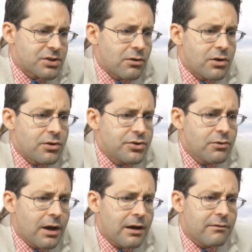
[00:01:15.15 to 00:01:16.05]
So you
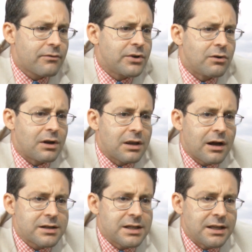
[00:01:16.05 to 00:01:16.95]
do have, you know, a
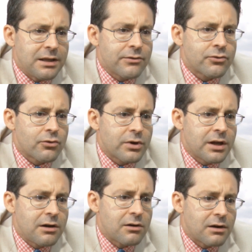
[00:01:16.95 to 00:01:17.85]
lot to get through
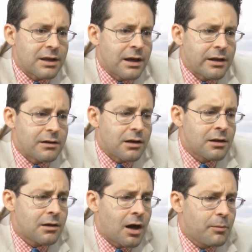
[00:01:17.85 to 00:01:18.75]
here. Again,
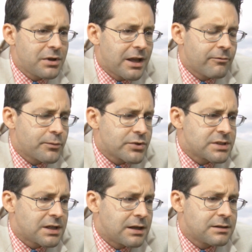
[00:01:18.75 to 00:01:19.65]
up
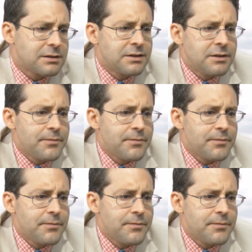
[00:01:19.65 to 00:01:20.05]
11%